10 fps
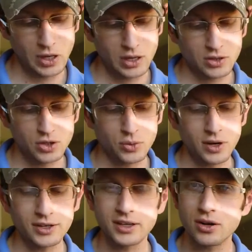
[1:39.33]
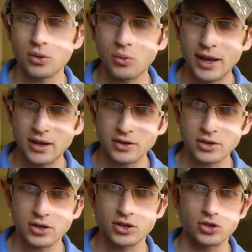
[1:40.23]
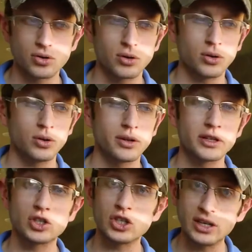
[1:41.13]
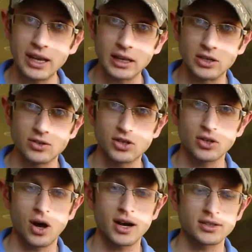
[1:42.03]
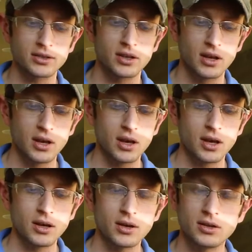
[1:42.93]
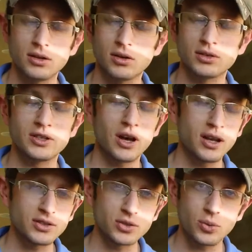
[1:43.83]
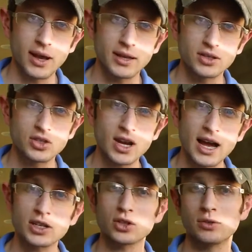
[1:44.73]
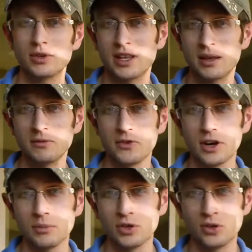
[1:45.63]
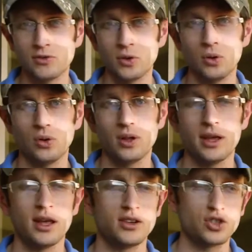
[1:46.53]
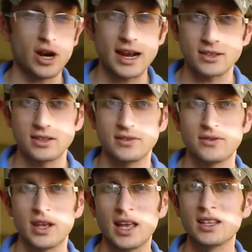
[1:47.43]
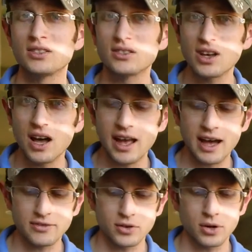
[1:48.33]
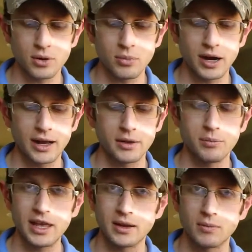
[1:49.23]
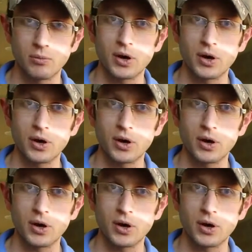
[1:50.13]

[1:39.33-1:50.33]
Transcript: She wanted to get her weight under control, and she did. She lost, tons of weight, and she actually became very beautiful and attractive and sought after by men.